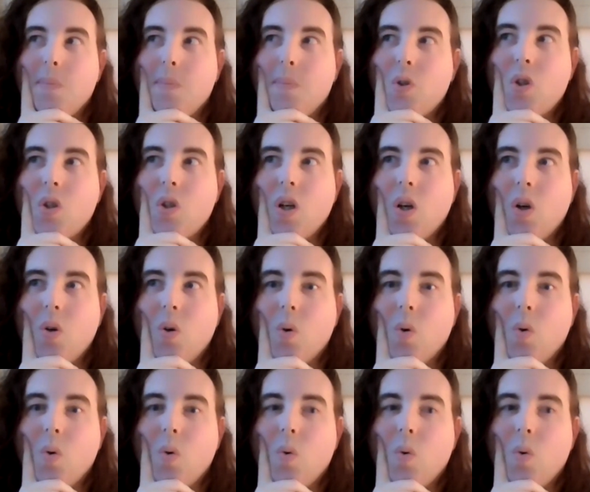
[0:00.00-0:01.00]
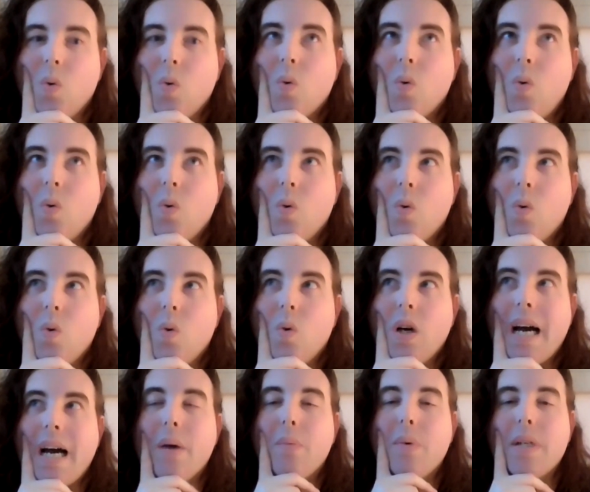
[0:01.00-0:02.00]
So
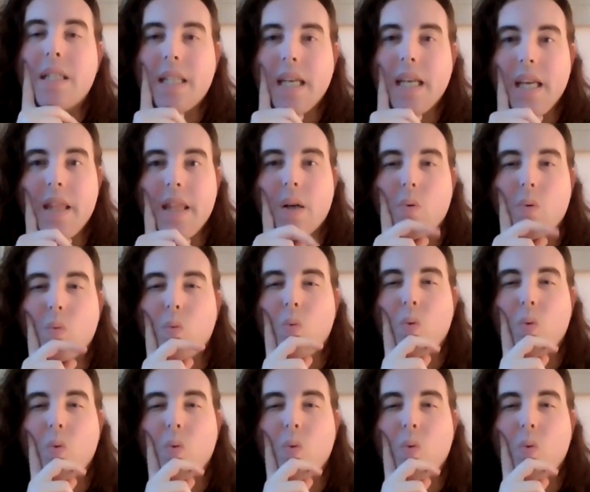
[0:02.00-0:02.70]
I would say that